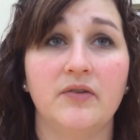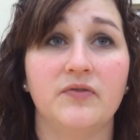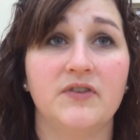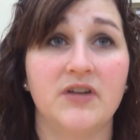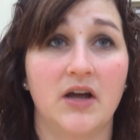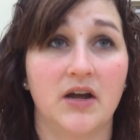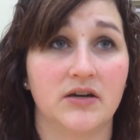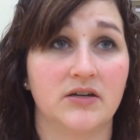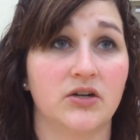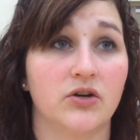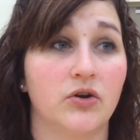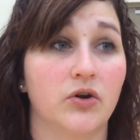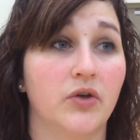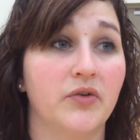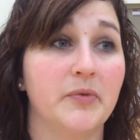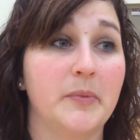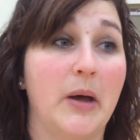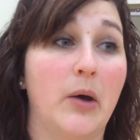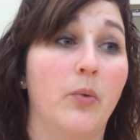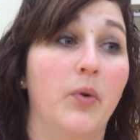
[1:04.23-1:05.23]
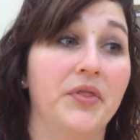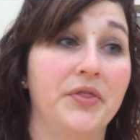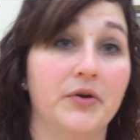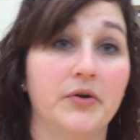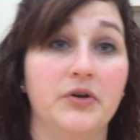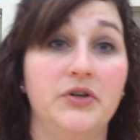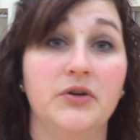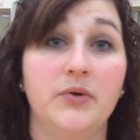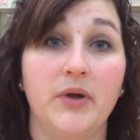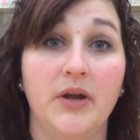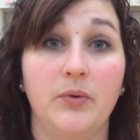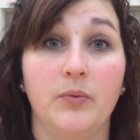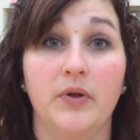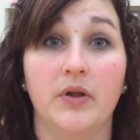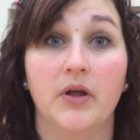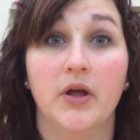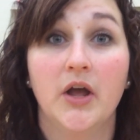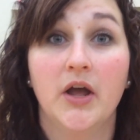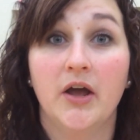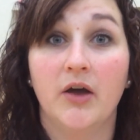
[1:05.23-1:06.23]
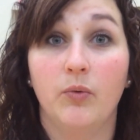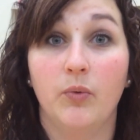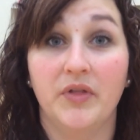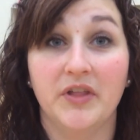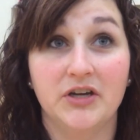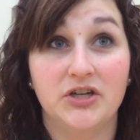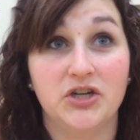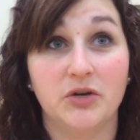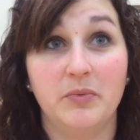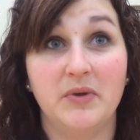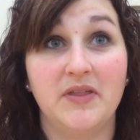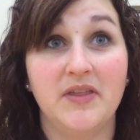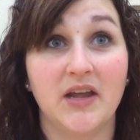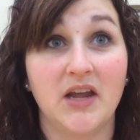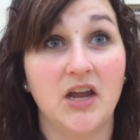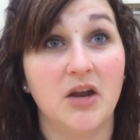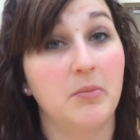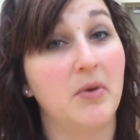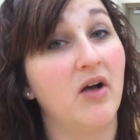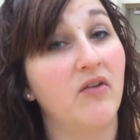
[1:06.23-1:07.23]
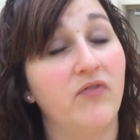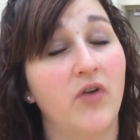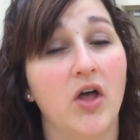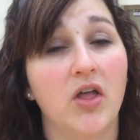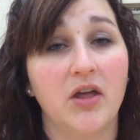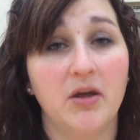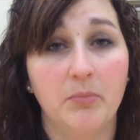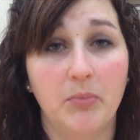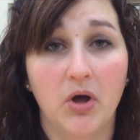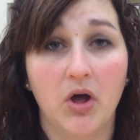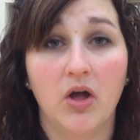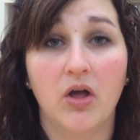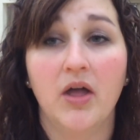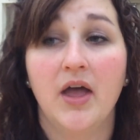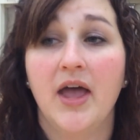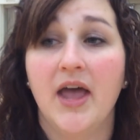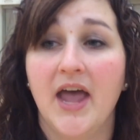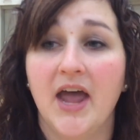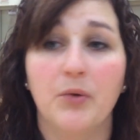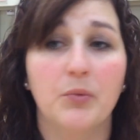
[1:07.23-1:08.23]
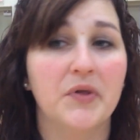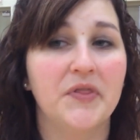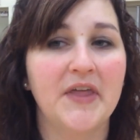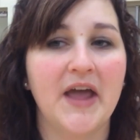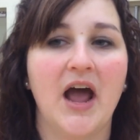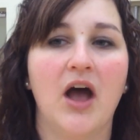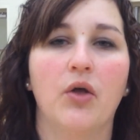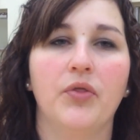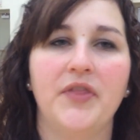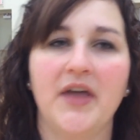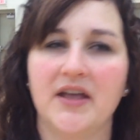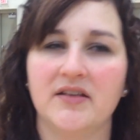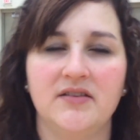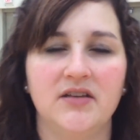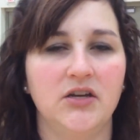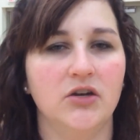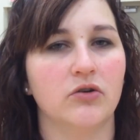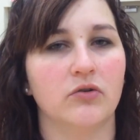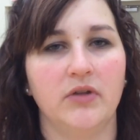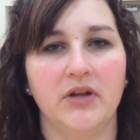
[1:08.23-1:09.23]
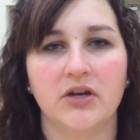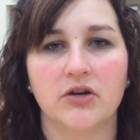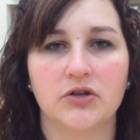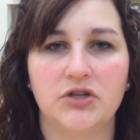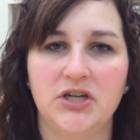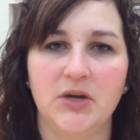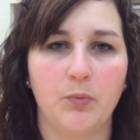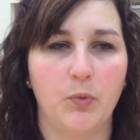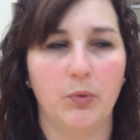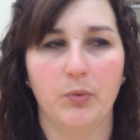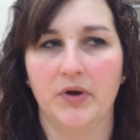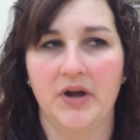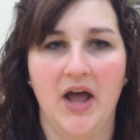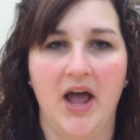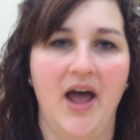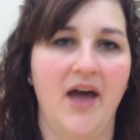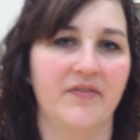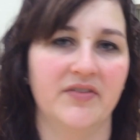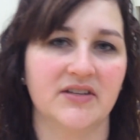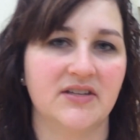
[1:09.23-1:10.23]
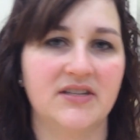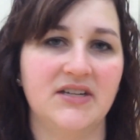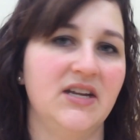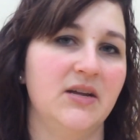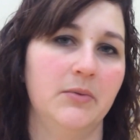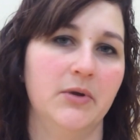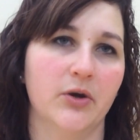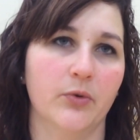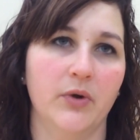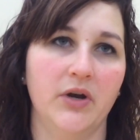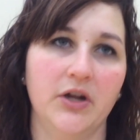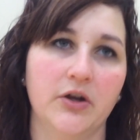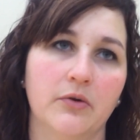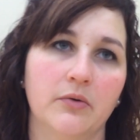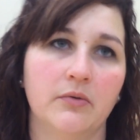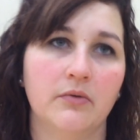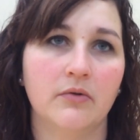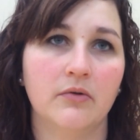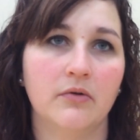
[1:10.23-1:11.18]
They've talked to girls about what they're doing when they should be thinking about volleyball. And without that senior leadership, we would not have this team here today.